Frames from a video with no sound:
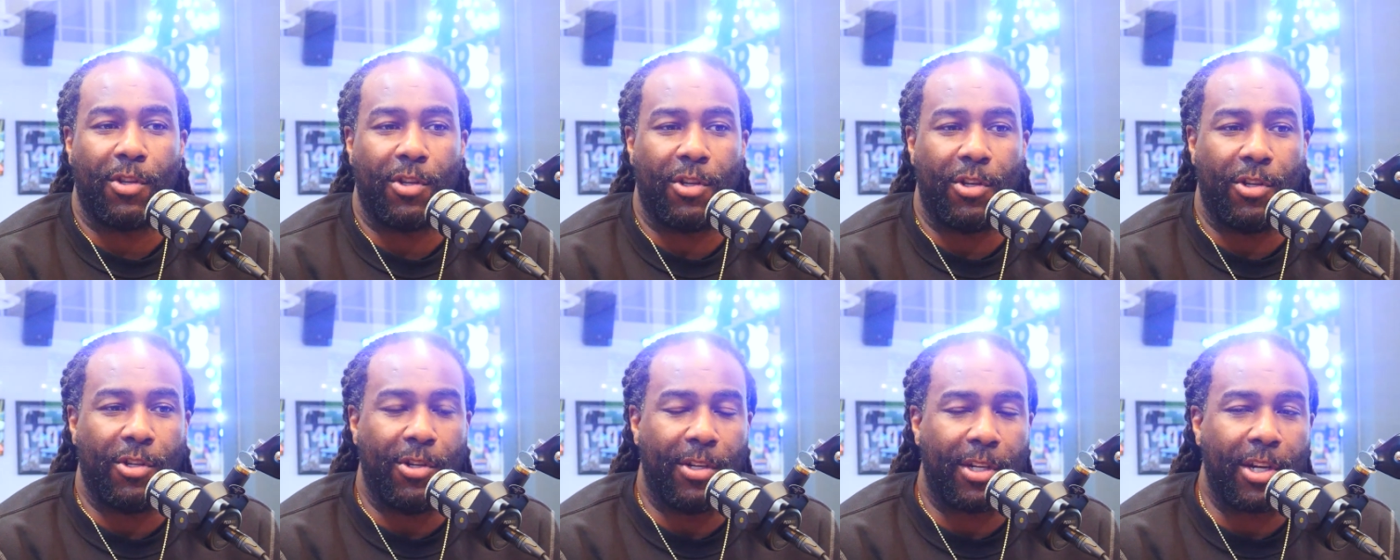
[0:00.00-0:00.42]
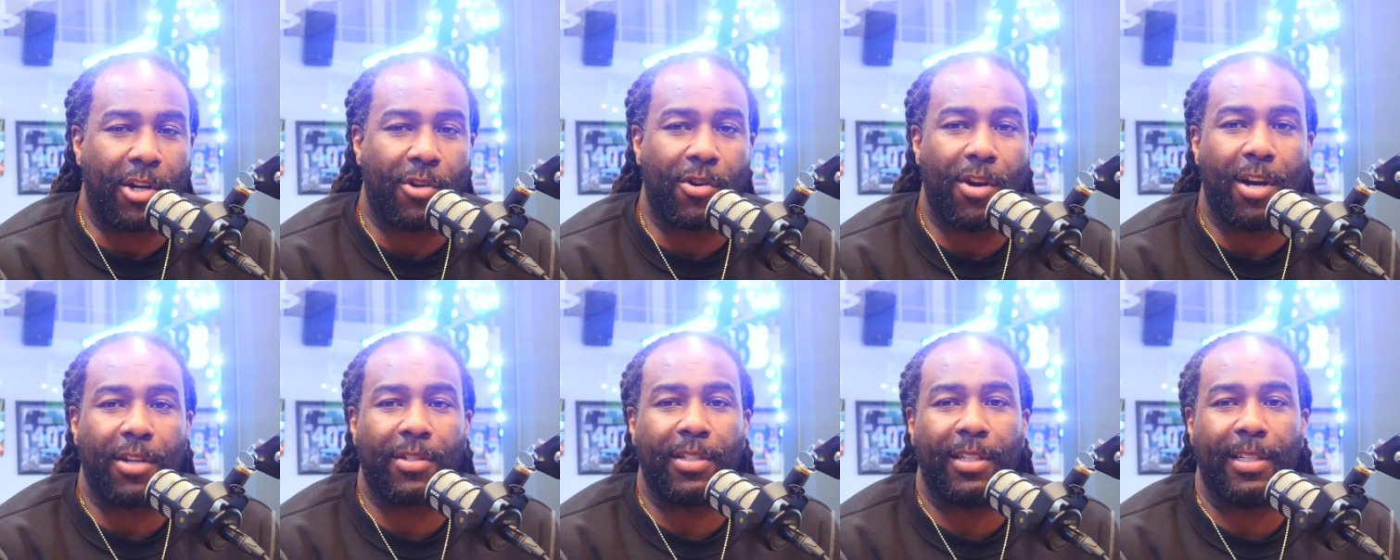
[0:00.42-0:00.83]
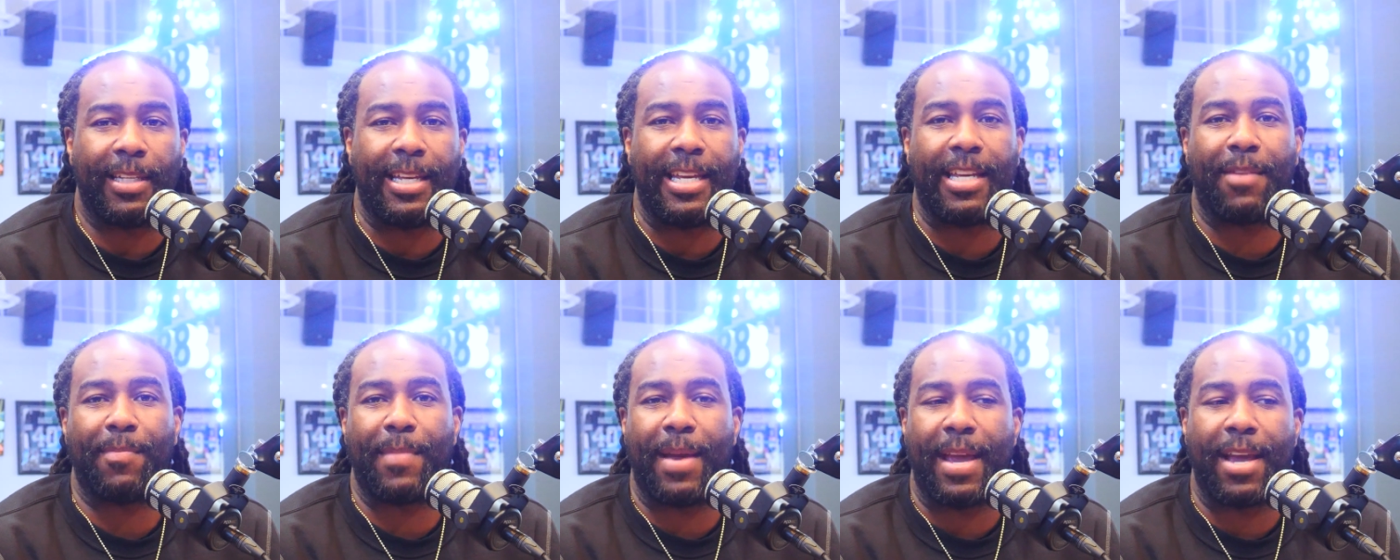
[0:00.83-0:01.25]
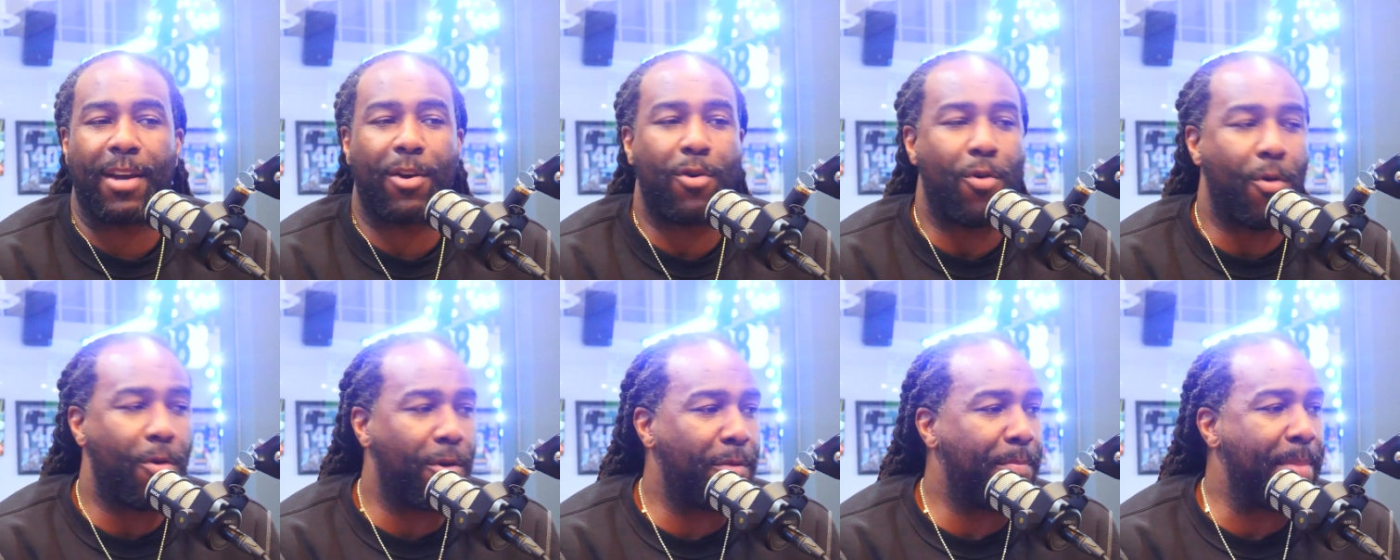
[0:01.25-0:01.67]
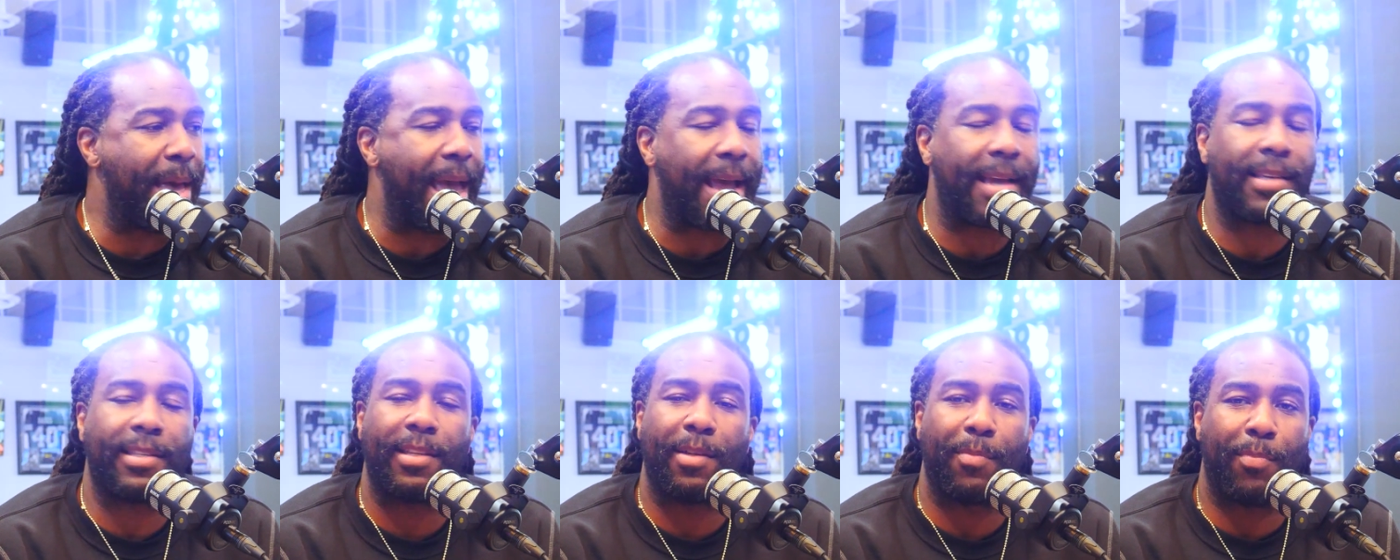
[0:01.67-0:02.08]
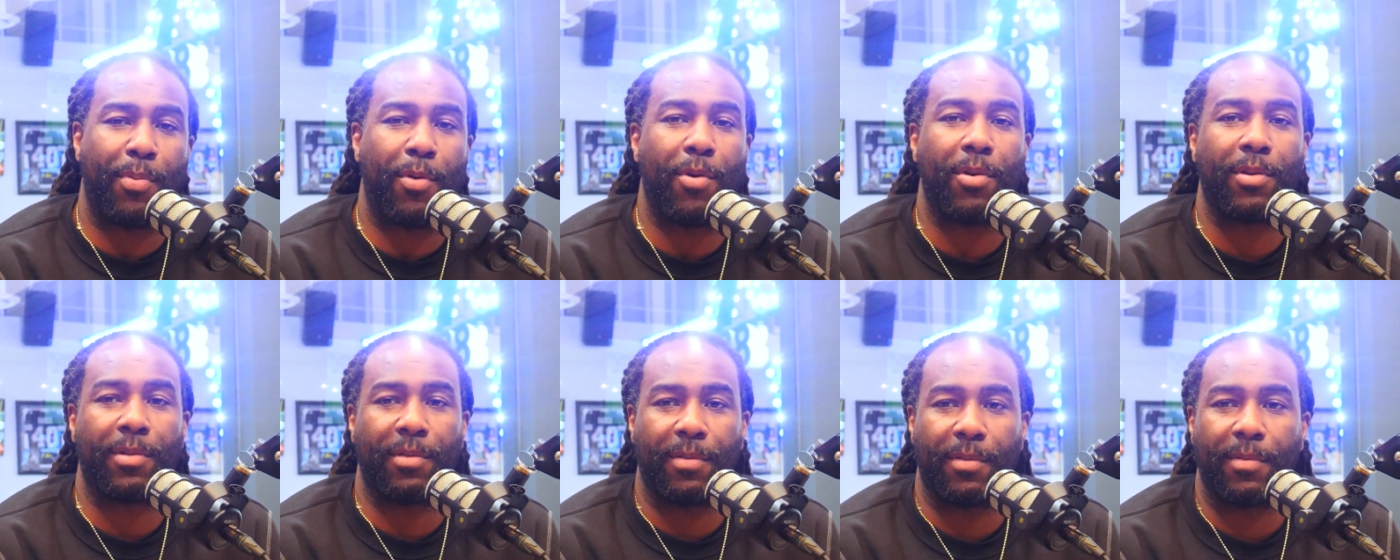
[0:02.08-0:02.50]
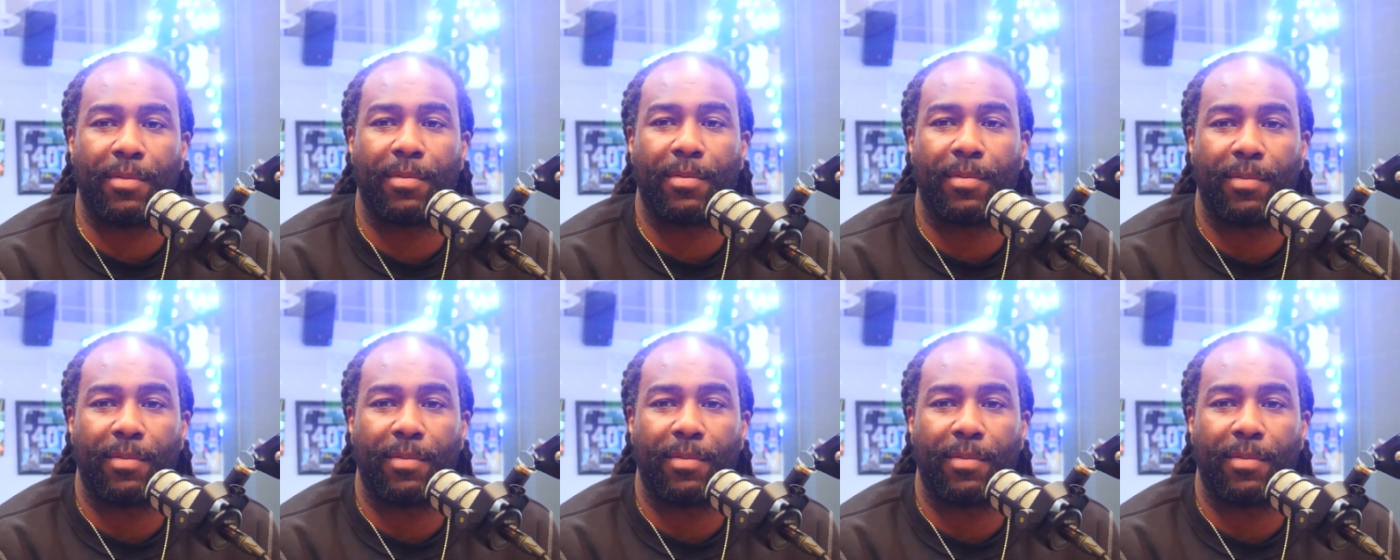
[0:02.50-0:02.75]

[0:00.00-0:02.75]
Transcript: You look across the league, man, quarterback is important.